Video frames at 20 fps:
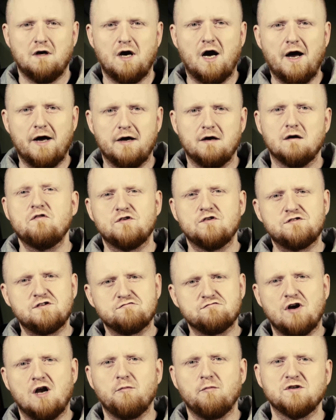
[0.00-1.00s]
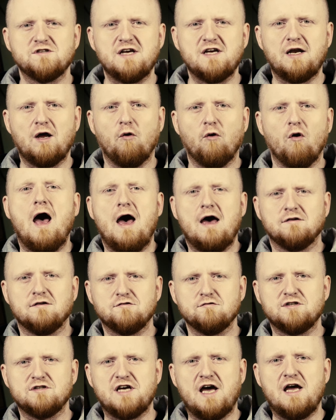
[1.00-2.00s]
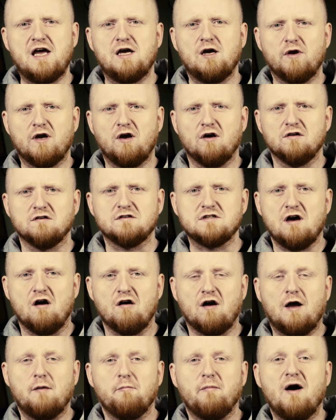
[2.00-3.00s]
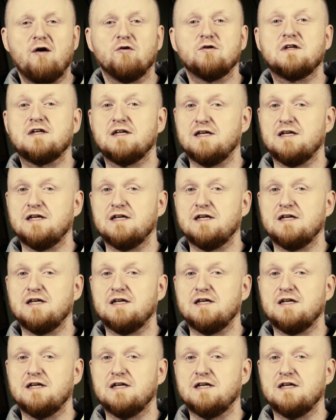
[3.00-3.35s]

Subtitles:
Hi, this is Ron Mattino, and today we're gonna talk about